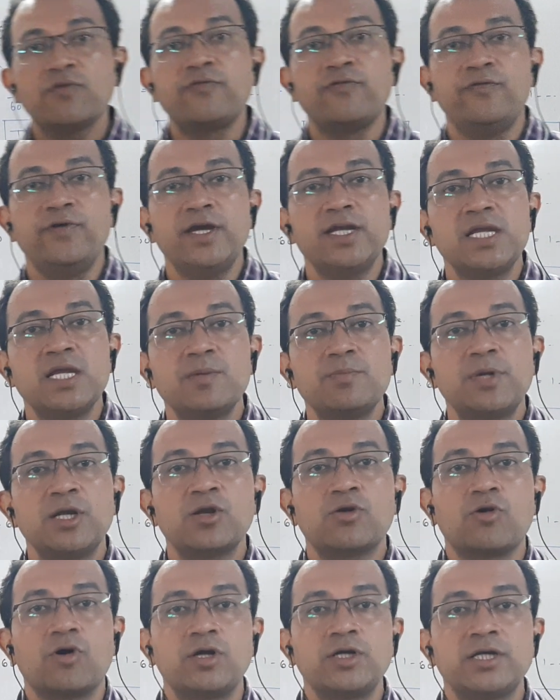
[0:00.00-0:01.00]
of
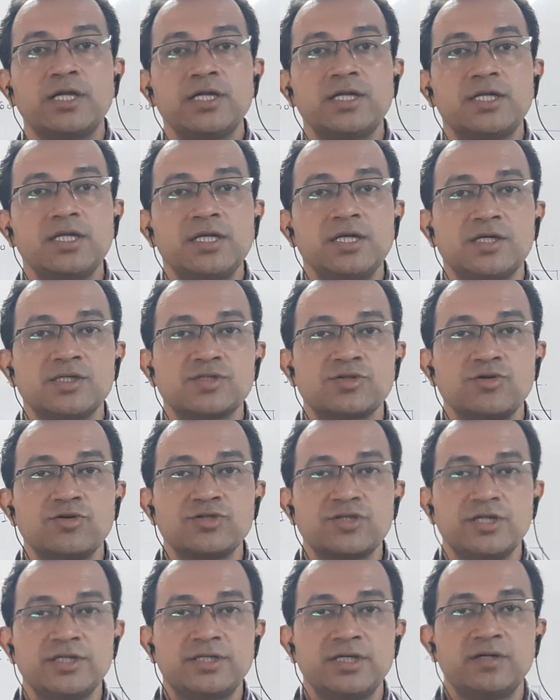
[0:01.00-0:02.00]
variable quantity
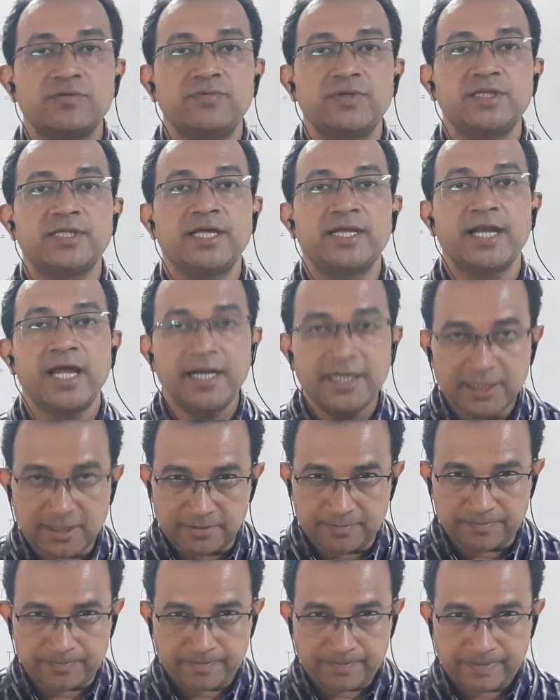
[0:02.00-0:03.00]
associated with an
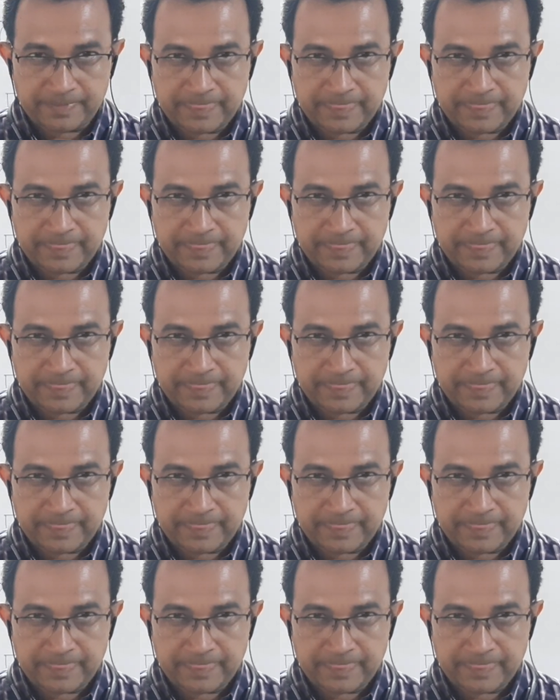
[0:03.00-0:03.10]
item.